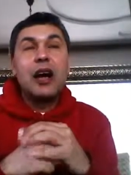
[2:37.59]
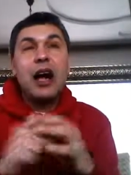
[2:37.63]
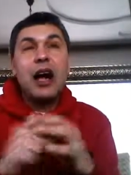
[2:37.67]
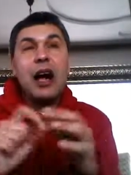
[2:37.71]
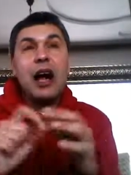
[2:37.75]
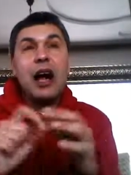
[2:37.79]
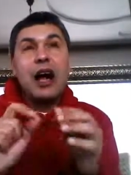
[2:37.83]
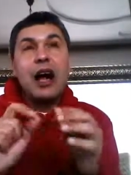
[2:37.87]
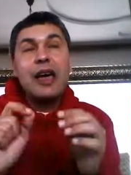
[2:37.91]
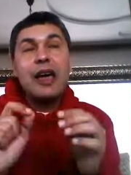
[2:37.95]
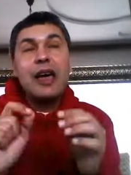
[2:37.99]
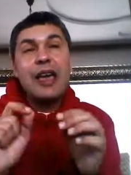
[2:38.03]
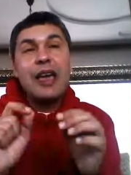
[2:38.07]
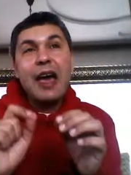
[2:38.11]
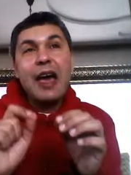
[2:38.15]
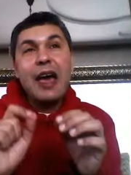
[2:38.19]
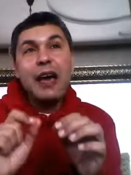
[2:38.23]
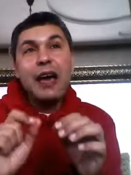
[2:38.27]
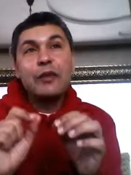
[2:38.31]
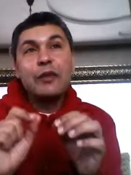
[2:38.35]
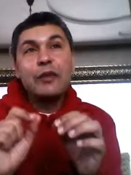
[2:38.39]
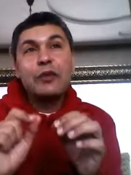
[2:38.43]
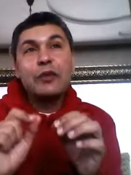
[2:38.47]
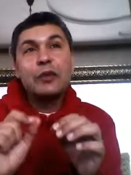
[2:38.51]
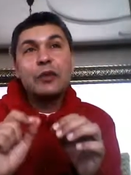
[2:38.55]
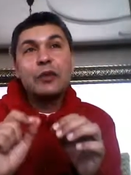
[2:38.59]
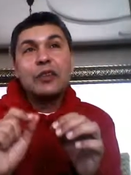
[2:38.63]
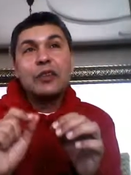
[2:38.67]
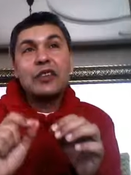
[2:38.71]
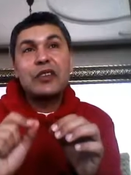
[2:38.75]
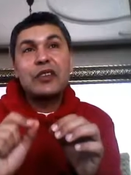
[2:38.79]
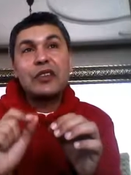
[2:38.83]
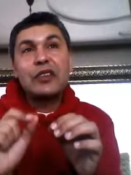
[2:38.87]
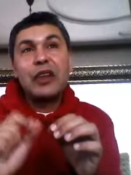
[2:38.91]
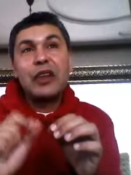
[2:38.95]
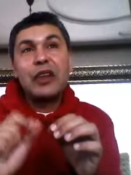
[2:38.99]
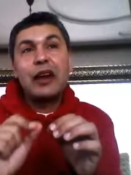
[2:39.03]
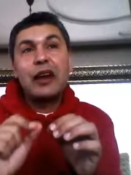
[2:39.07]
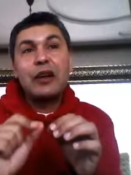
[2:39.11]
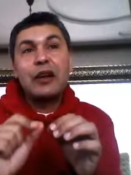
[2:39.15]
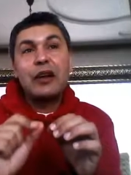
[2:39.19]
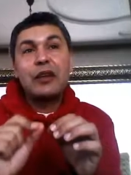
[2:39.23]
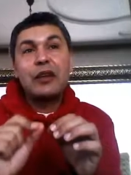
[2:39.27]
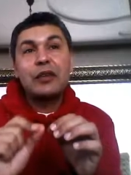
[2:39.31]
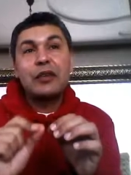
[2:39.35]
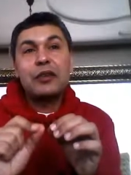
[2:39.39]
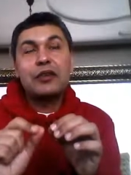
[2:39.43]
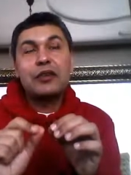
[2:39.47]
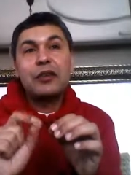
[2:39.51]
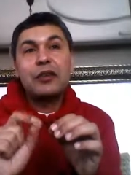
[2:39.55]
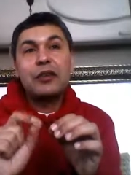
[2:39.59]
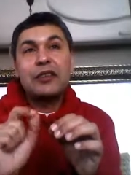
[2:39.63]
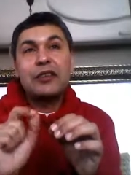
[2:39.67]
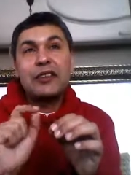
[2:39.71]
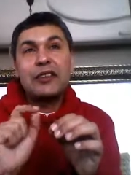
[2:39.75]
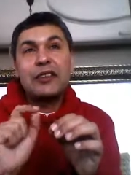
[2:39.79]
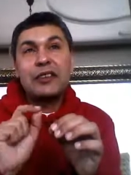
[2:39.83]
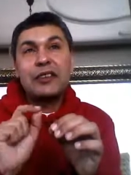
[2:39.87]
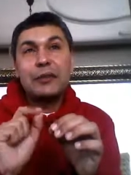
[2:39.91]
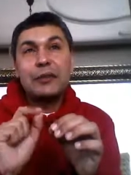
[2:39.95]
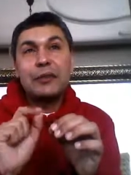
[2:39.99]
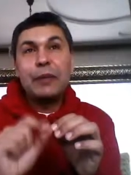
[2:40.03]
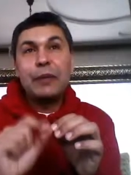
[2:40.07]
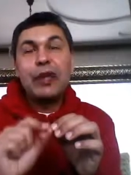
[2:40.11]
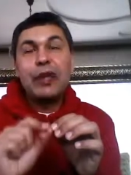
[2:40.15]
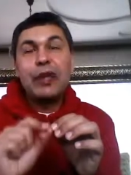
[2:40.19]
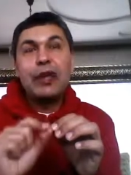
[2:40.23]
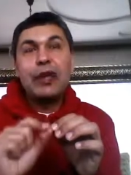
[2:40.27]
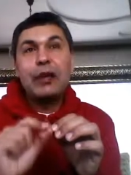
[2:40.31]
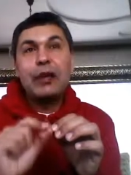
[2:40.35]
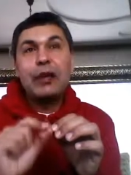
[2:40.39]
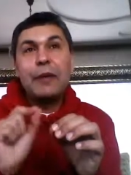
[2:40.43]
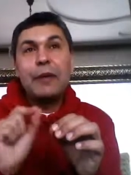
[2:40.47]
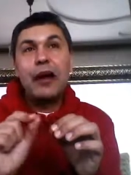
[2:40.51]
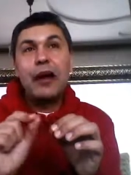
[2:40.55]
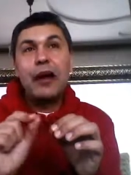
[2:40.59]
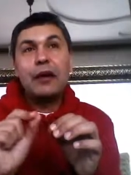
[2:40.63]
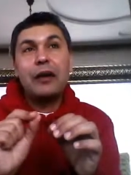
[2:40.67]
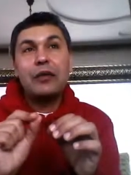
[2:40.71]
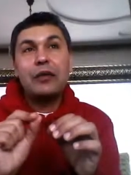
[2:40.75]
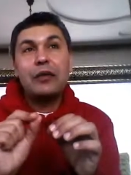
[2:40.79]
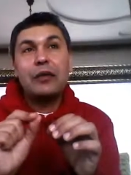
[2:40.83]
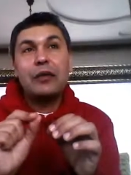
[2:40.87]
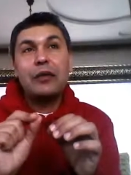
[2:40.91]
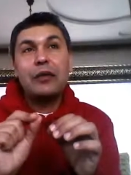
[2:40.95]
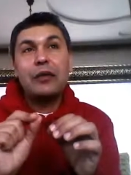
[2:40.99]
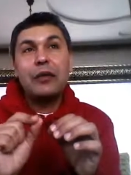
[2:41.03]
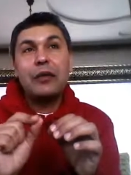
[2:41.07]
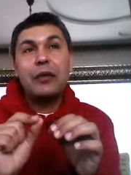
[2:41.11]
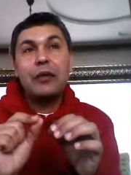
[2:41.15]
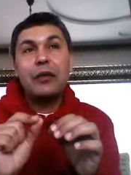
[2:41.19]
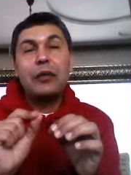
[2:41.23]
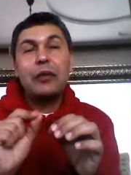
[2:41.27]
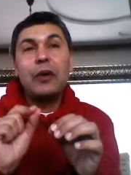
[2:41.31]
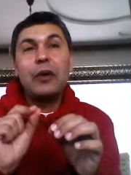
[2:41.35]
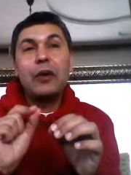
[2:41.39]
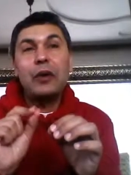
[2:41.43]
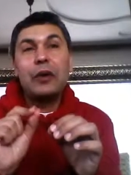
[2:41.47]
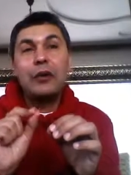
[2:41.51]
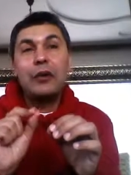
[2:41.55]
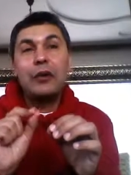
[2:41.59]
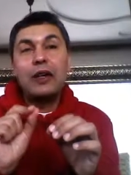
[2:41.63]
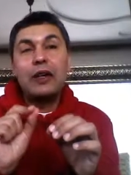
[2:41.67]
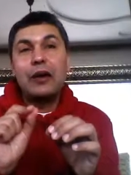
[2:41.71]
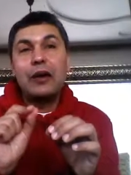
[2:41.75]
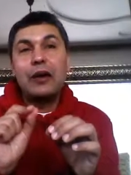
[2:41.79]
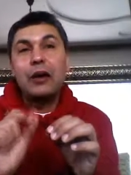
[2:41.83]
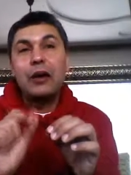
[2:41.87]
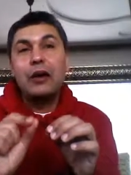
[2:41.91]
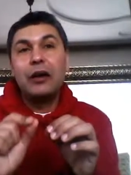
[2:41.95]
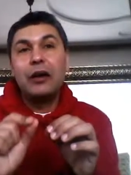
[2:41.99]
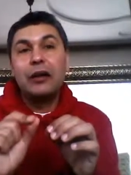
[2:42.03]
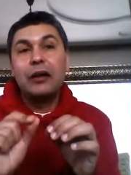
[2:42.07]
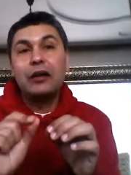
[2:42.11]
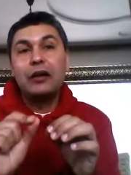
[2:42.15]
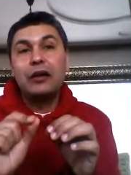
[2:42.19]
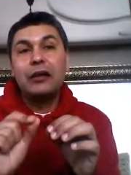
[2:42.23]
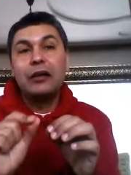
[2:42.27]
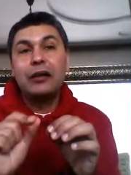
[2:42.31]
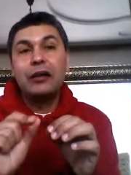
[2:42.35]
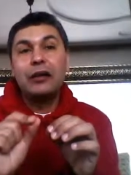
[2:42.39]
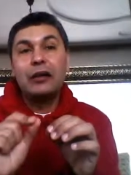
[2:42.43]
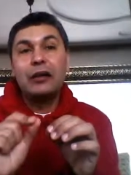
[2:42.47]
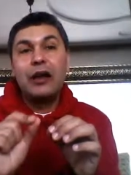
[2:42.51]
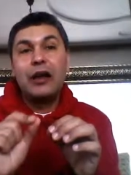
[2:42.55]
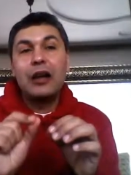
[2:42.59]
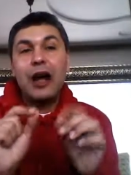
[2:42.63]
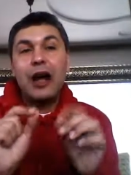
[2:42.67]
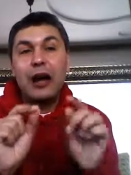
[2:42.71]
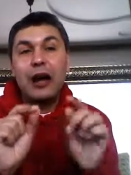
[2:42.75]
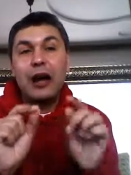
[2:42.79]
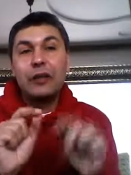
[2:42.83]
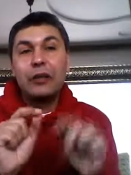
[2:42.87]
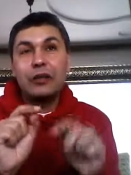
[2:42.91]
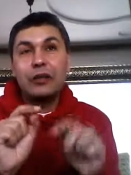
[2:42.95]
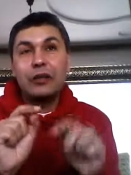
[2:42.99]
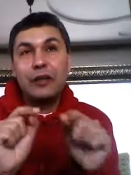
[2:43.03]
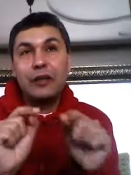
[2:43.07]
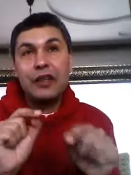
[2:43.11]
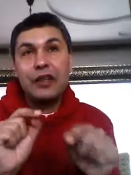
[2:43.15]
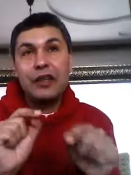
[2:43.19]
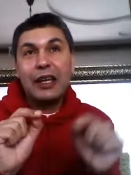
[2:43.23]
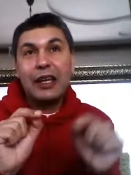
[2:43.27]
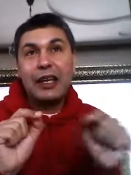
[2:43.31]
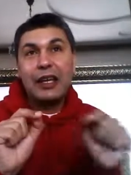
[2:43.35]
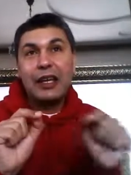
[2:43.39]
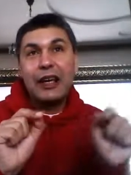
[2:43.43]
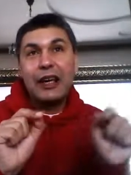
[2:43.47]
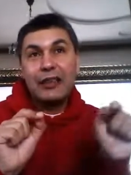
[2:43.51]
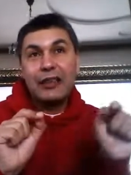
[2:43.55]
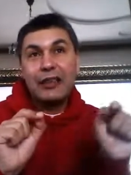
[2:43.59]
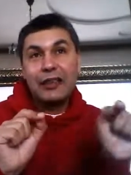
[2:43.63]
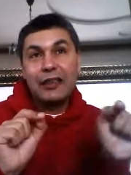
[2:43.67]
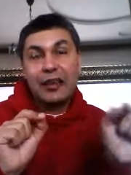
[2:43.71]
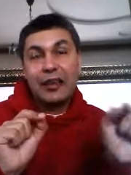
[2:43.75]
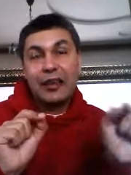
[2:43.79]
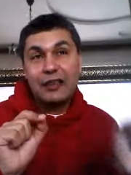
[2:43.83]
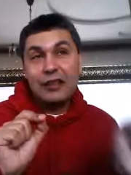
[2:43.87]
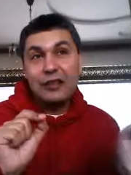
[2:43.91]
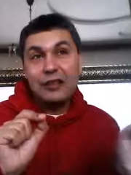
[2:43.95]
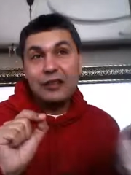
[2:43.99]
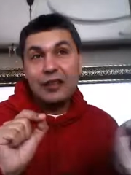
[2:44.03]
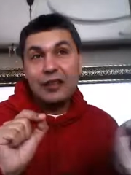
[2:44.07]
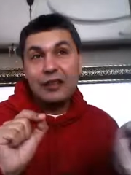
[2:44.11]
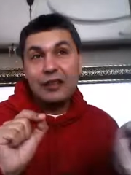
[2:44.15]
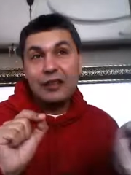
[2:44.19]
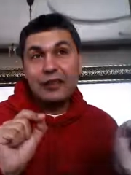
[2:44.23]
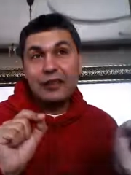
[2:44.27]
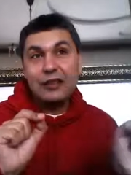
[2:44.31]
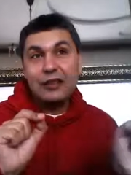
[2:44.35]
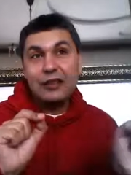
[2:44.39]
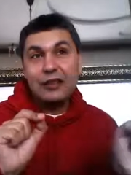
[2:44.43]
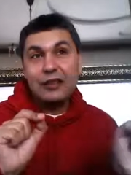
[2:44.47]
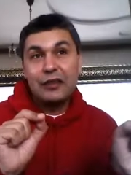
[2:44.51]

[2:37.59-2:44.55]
I have to start speaking about what we call out of the class activities.